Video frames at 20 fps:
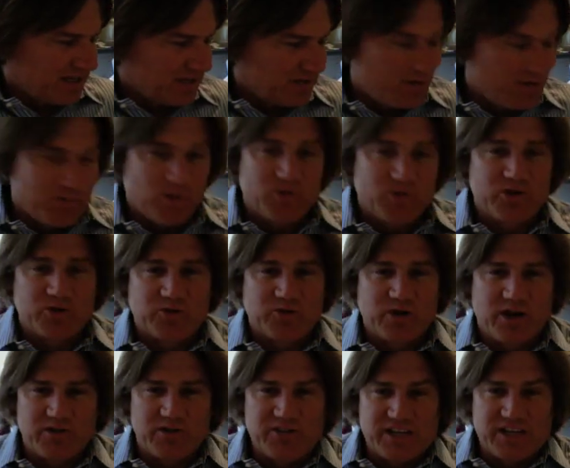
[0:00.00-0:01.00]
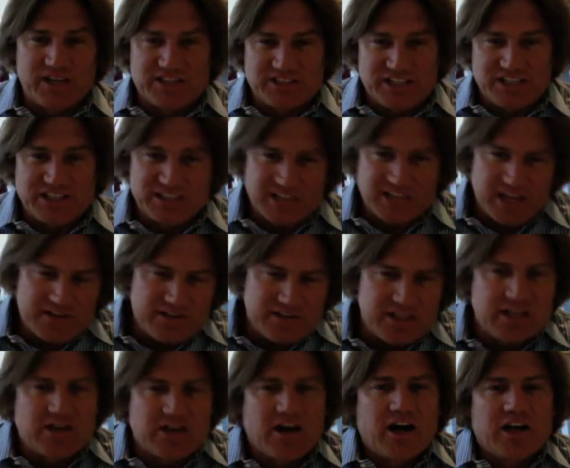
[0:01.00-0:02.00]
We both agree on this. He said
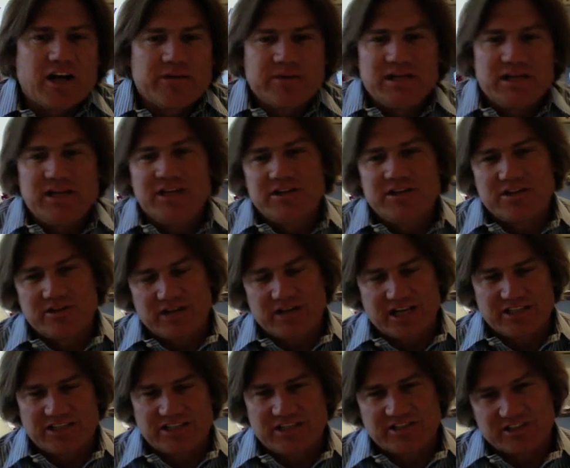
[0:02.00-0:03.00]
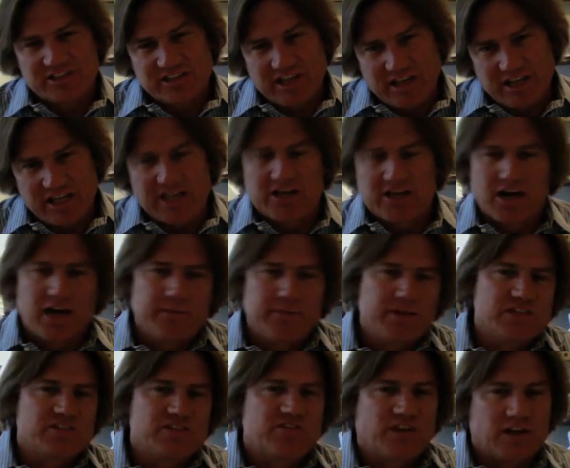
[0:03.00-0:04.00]
the economy, the United States
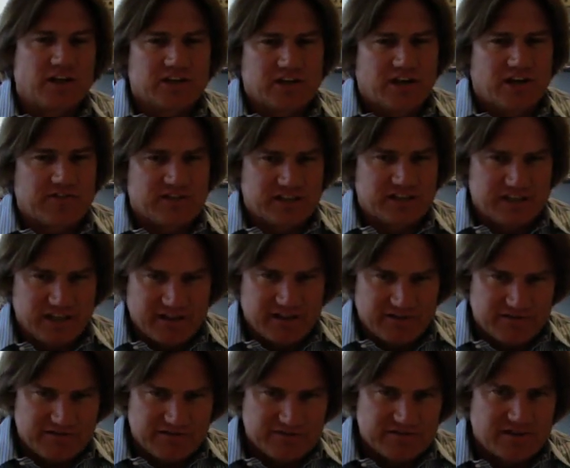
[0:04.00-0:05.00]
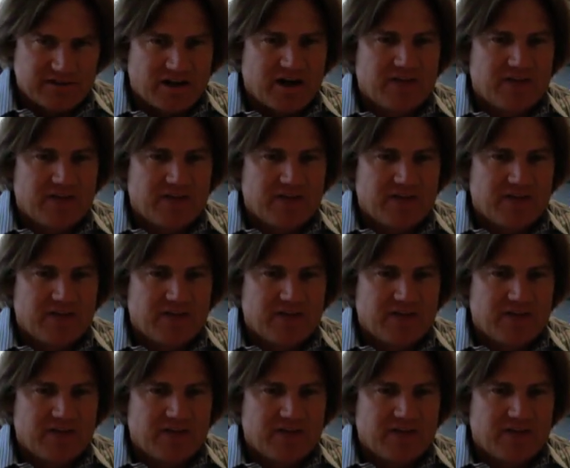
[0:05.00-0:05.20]
economy, has fallen off a cliff.